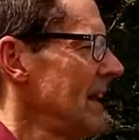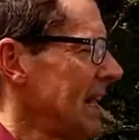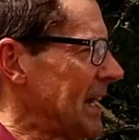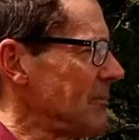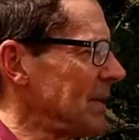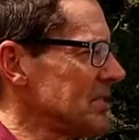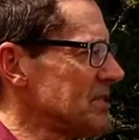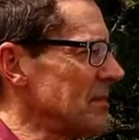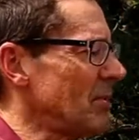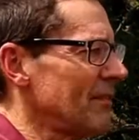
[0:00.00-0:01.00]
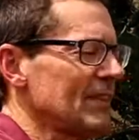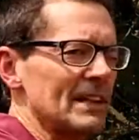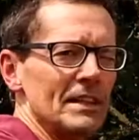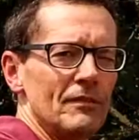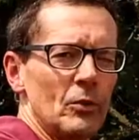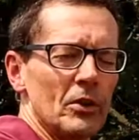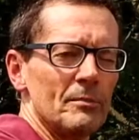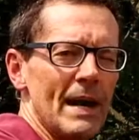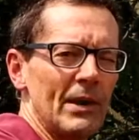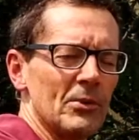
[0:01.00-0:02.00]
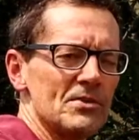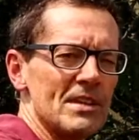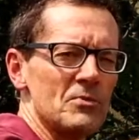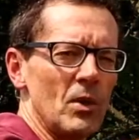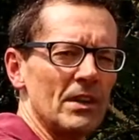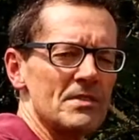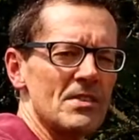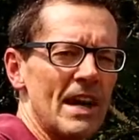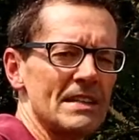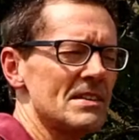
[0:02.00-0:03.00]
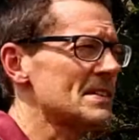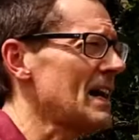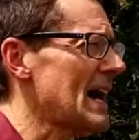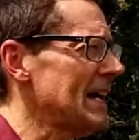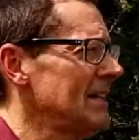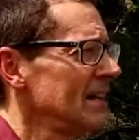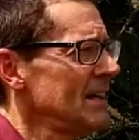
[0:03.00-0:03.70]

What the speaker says: and I pitched it perfectly forward, backwards, as well as side to side.